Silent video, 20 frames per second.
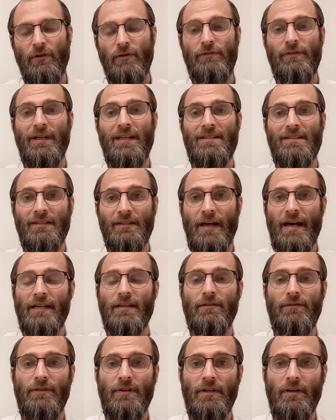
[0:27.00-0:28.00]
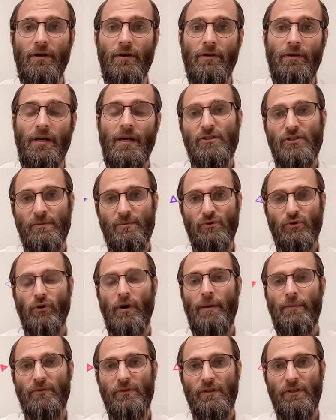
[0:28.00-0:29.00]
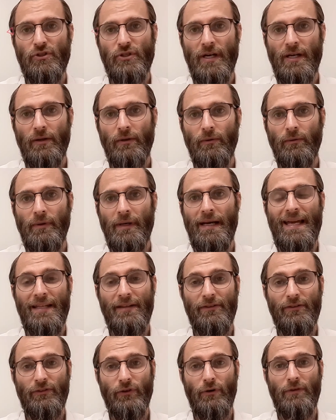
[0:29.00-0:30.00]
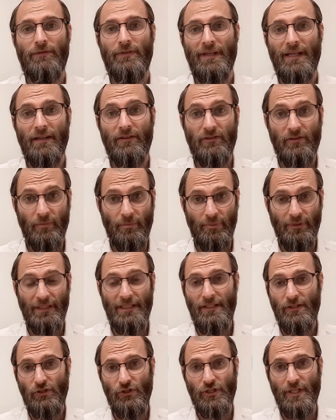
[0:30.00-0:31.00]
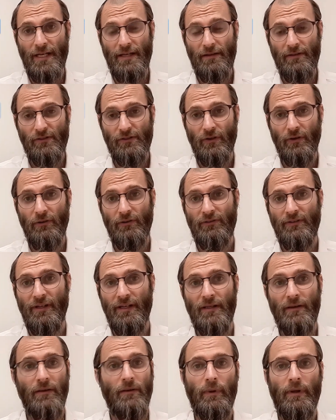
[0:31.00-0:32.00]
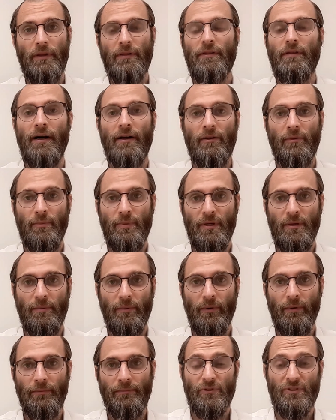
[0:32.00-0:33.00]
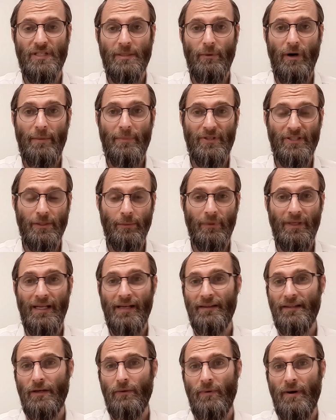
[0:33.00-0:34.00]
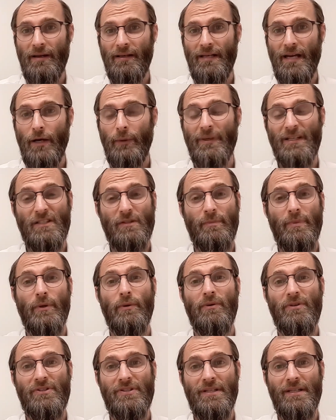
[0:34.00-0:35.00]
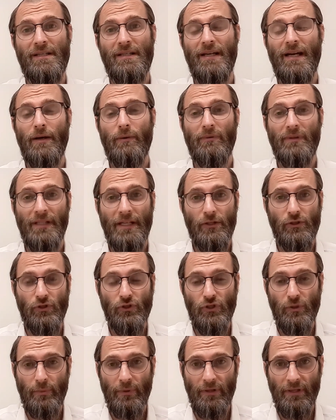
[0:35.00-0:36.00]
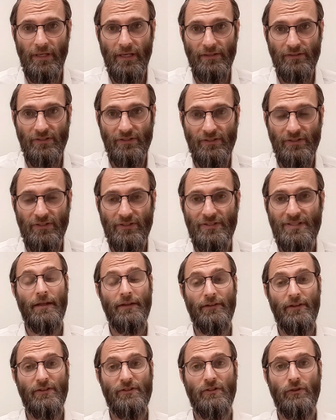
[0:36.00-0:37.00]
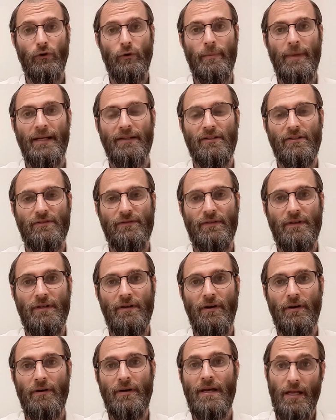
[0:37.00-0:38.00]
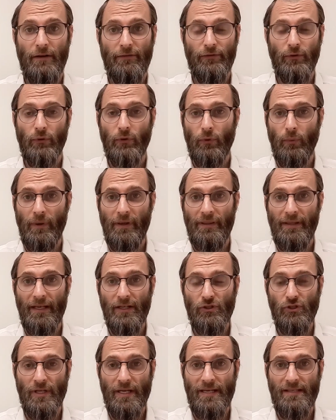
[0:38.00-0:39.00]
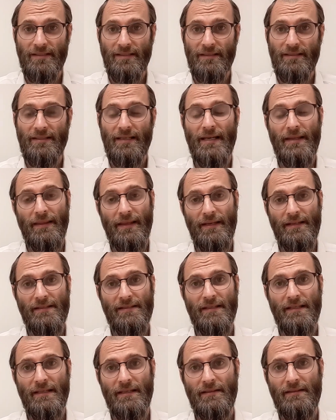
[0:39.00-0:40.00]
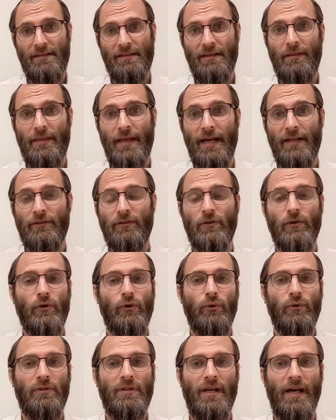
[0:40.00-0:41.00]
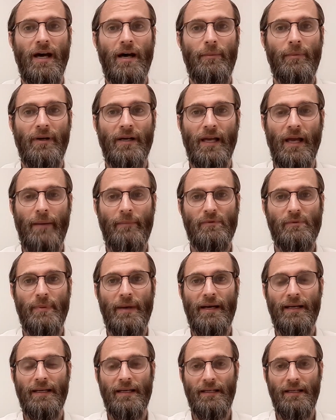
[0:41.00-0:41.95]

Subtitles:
don't forget to like the video, subscribe to the channel, and don't forget to please share this content with other people, because there might be someone out there right now experiencing a relationship with a narcissist that doesn't know about this video. And if you're the one that shares it and they see it, that good karma comes back